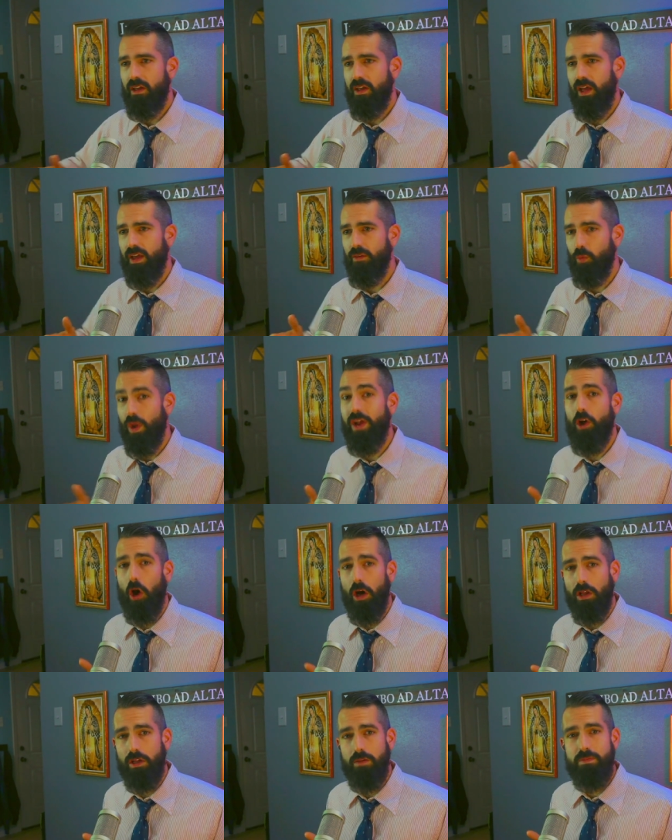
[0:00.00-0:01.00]
and we
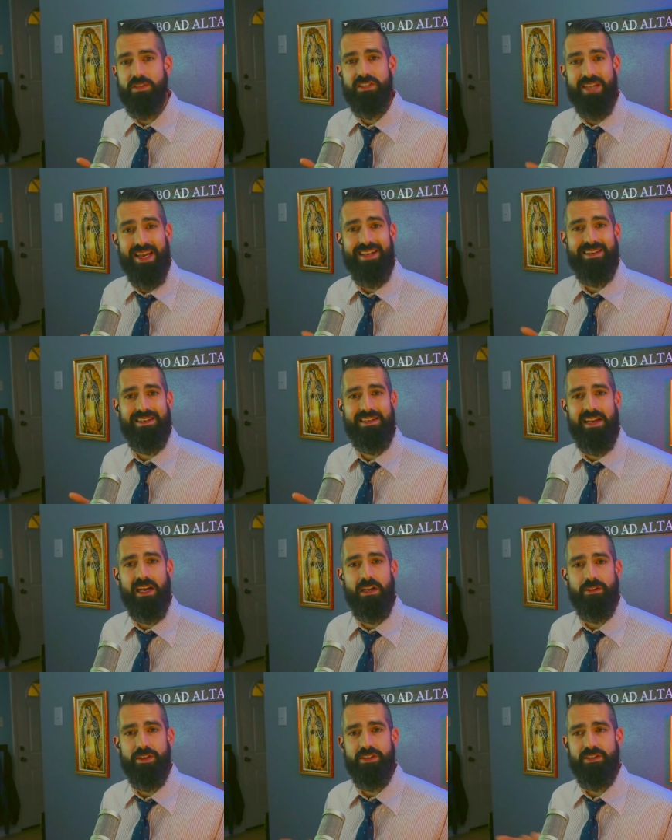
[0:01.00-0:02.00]
call him Saint
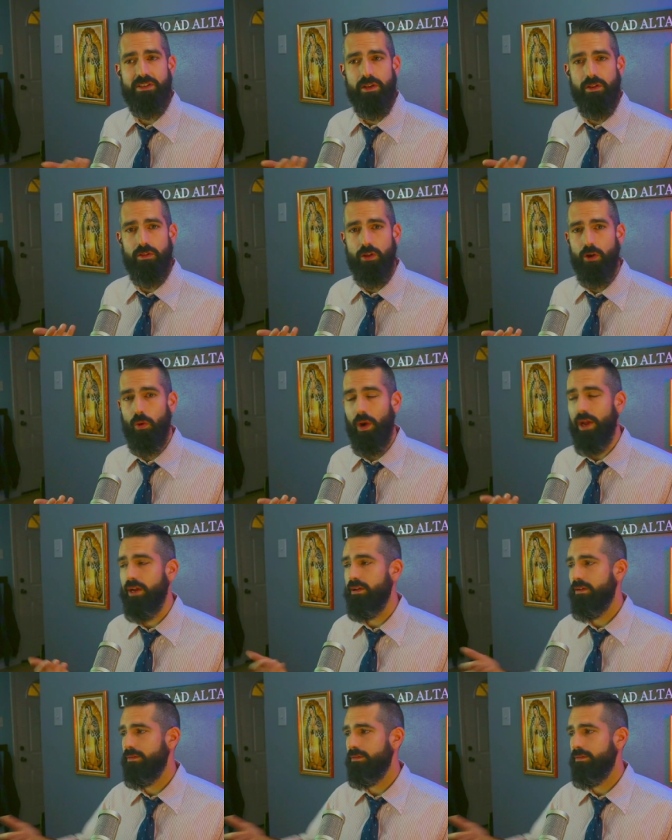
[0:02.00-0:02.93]
Nicholas the Great.